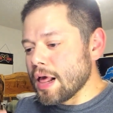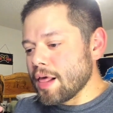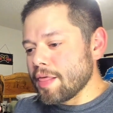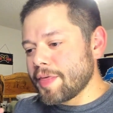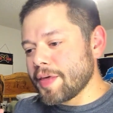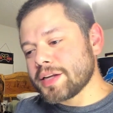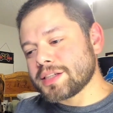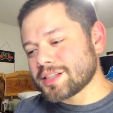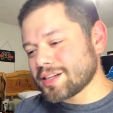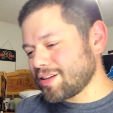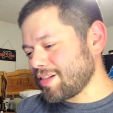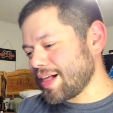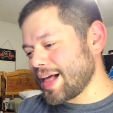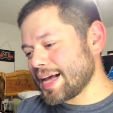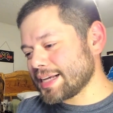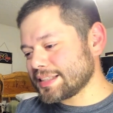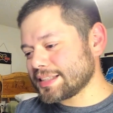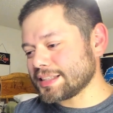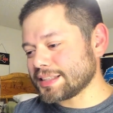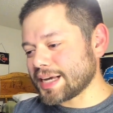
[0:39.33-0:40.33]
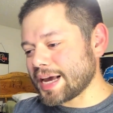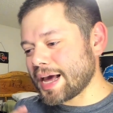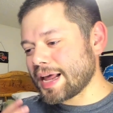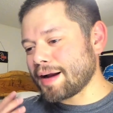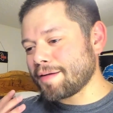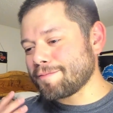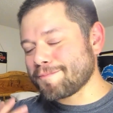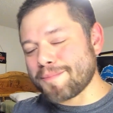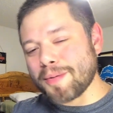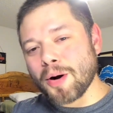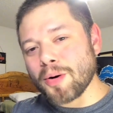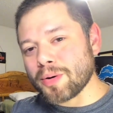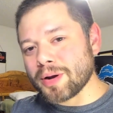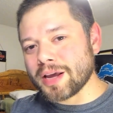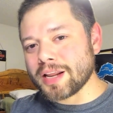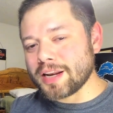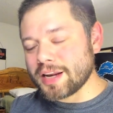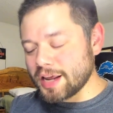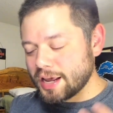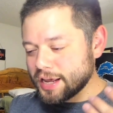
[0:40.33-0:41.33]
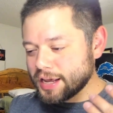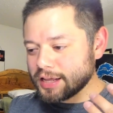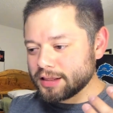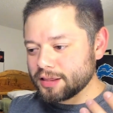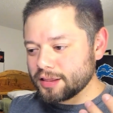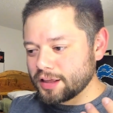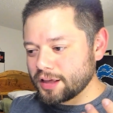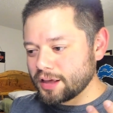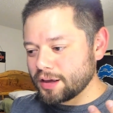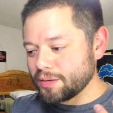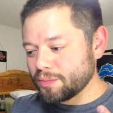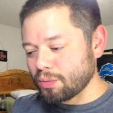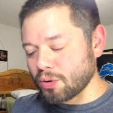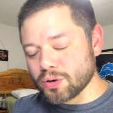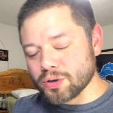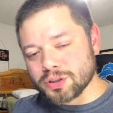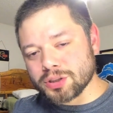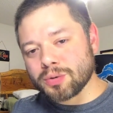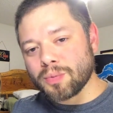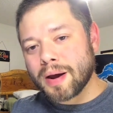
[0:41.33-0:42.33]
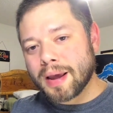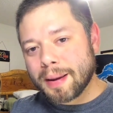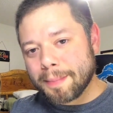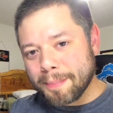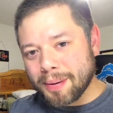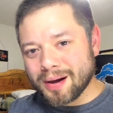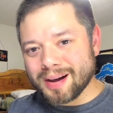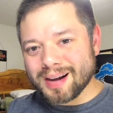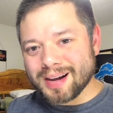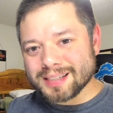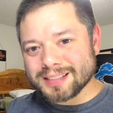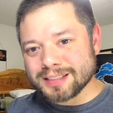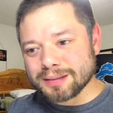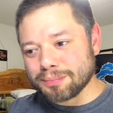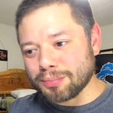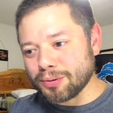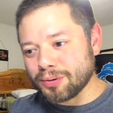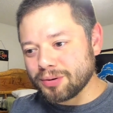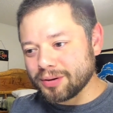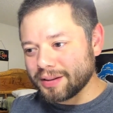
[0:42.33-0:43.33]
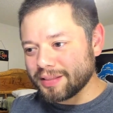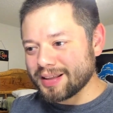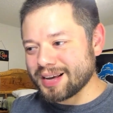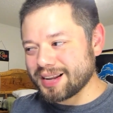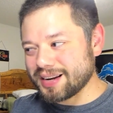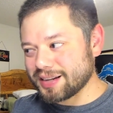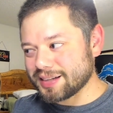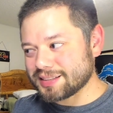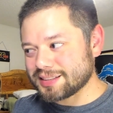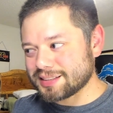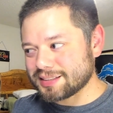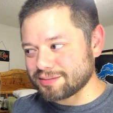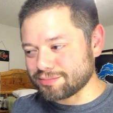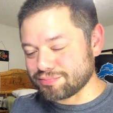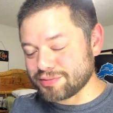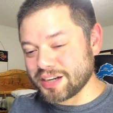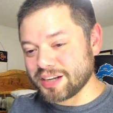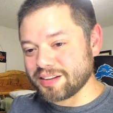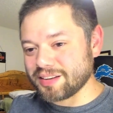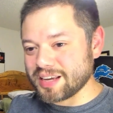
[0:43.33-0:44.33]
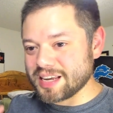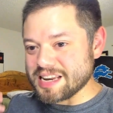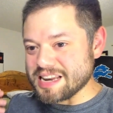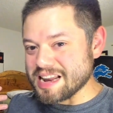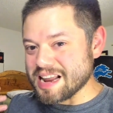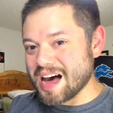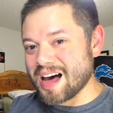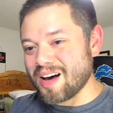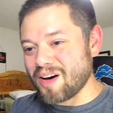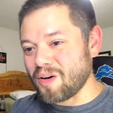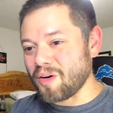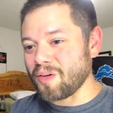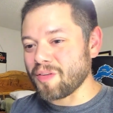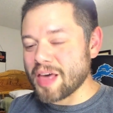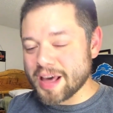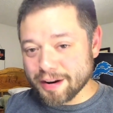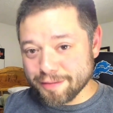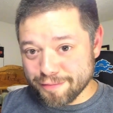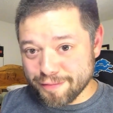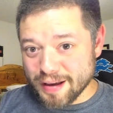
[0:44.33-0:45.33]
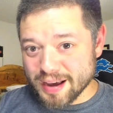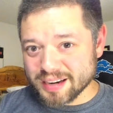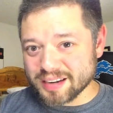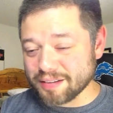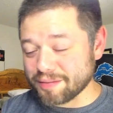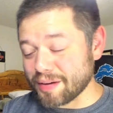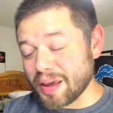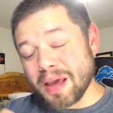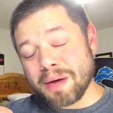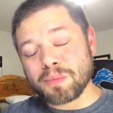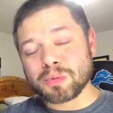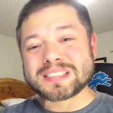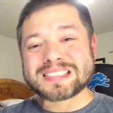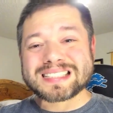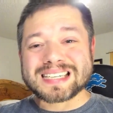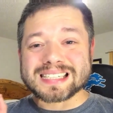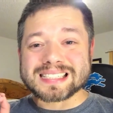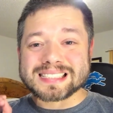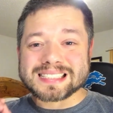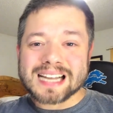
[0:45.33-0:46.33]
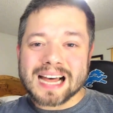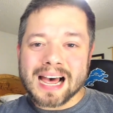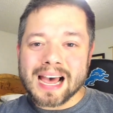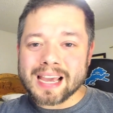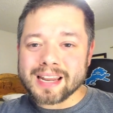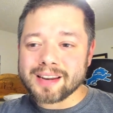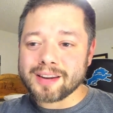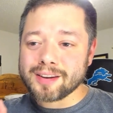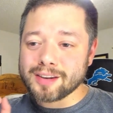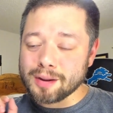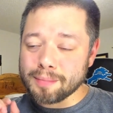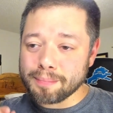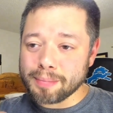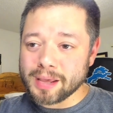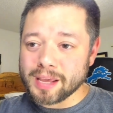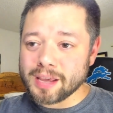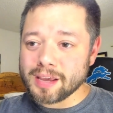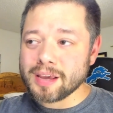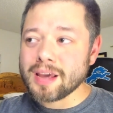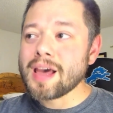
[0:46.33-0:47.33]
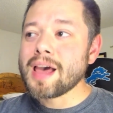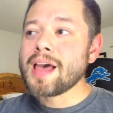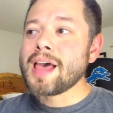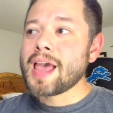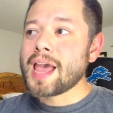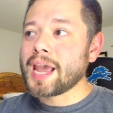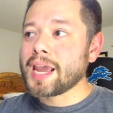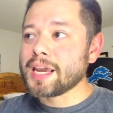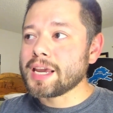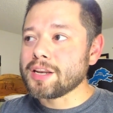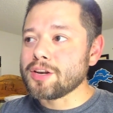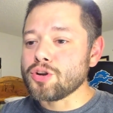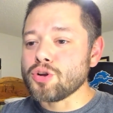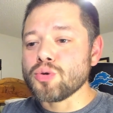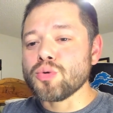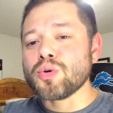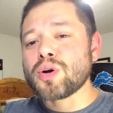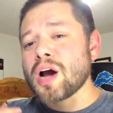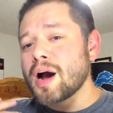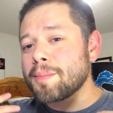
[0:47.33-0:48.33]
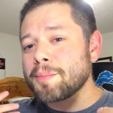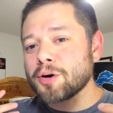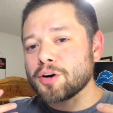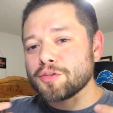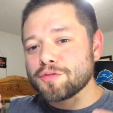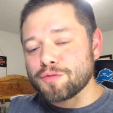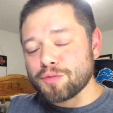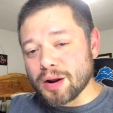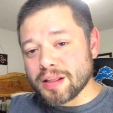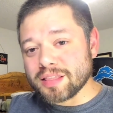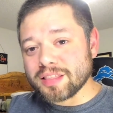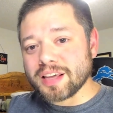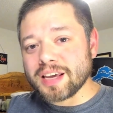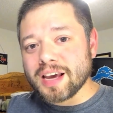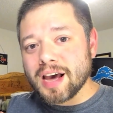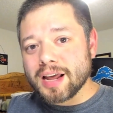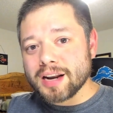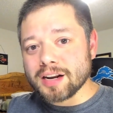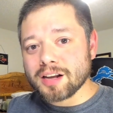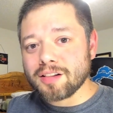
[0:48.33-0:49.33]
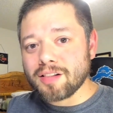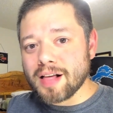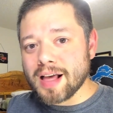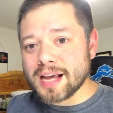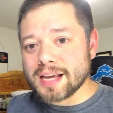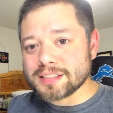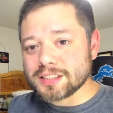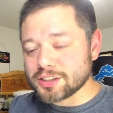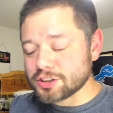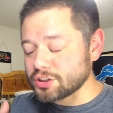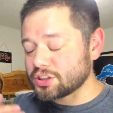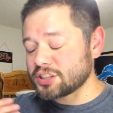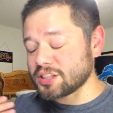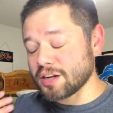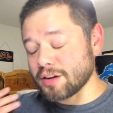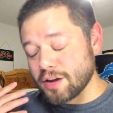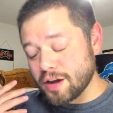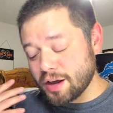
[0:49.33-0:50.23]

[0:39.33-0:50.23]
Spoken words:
this class is kind of broken in the worst way possible in that it's really not all that effective. It was designed to be a newcomer-friendly kind of class, just